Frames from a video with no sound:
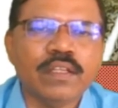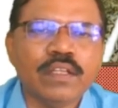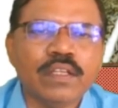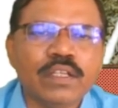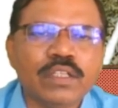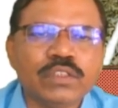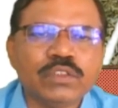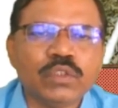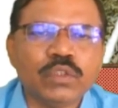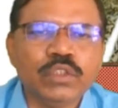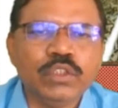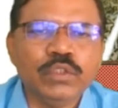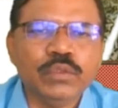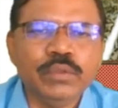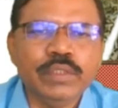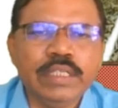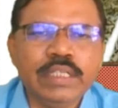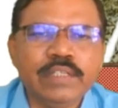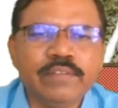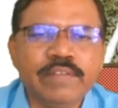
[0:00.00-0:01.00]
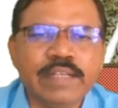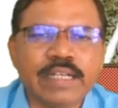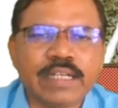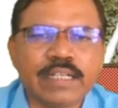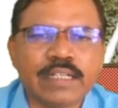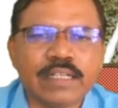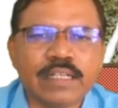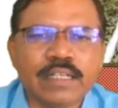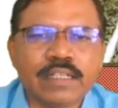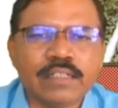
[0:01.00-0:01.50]
So unit
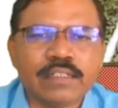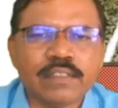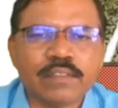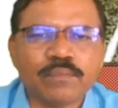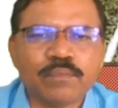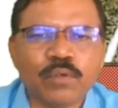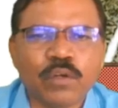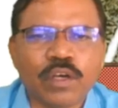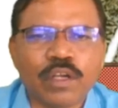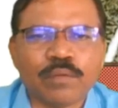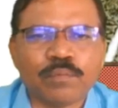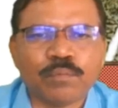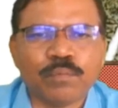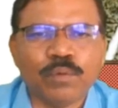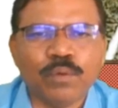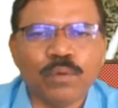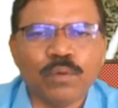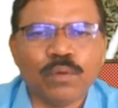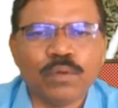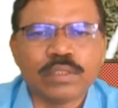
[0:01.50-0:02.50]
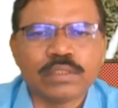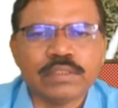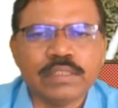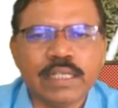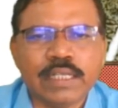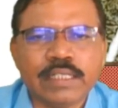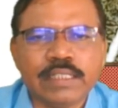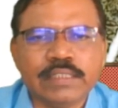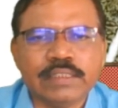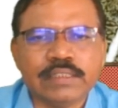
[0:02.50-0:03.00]
vector for force,
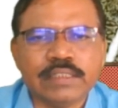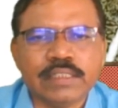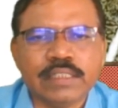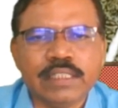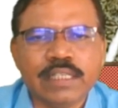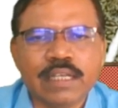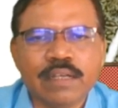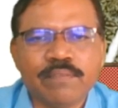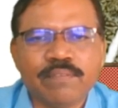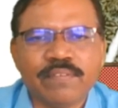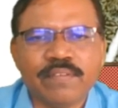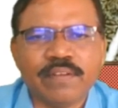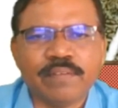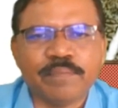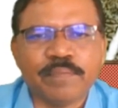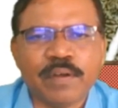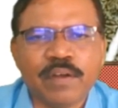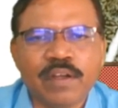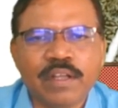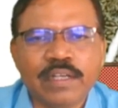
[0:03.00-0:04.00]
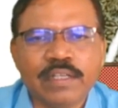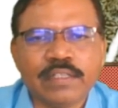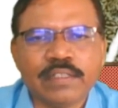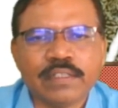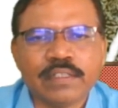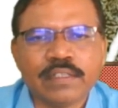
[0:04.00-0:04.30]
that is F upon